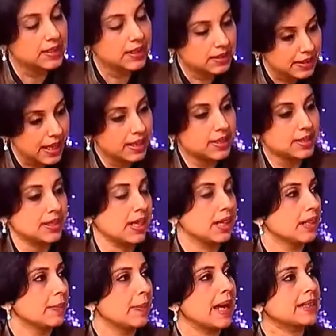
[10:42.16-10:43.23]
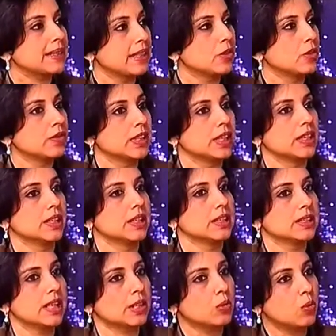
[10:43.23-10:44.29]
That has taken a backseat over the
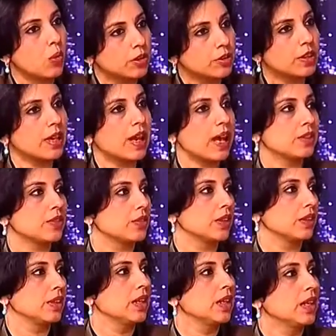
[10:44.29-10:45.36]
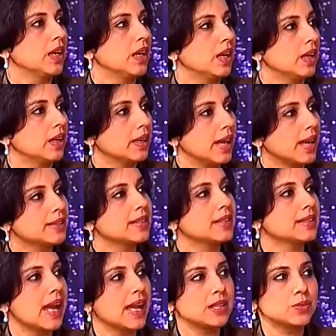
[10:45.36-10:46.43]
years. That quadrilateral
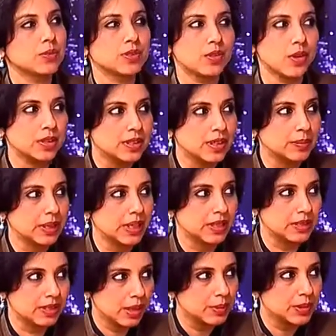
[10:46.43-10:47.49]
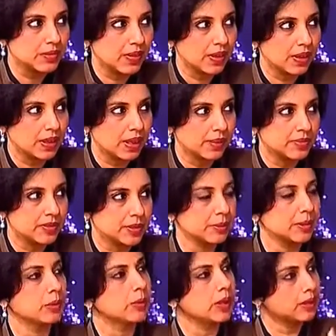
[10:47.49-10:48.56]
exercise was not something India was very
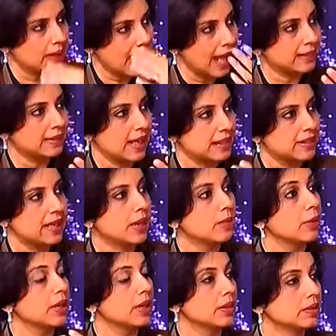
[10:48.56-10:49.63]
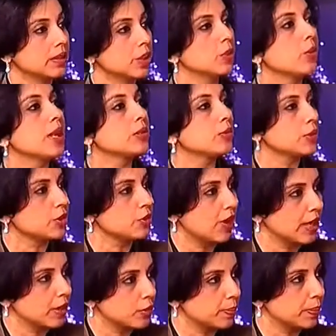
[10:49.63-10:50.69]
comfortable with at that time when the US was
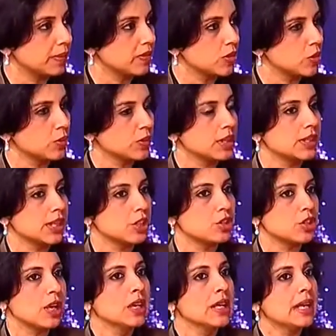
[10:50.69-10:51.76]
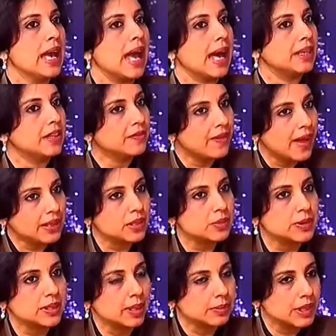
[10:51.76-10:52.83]
trying to pivot towards Asia. And in fact,
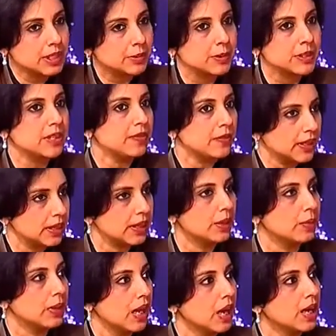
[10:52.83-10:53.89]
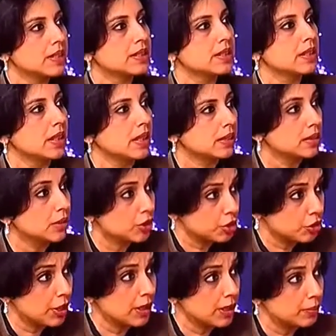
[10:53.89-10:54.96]
it was something specifically we asked the
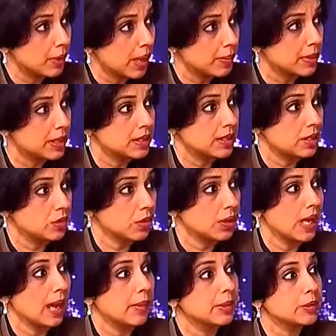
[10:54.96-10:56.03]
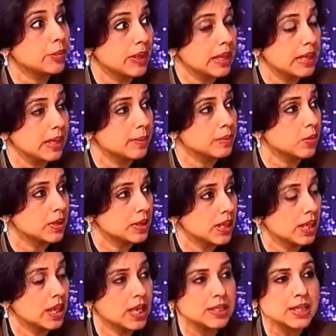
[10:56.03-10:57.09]
Australian Prime Minister Tony Abbott when he came to
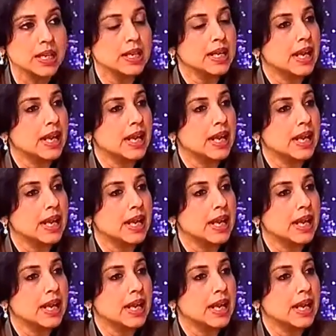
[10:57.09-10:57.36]
India last.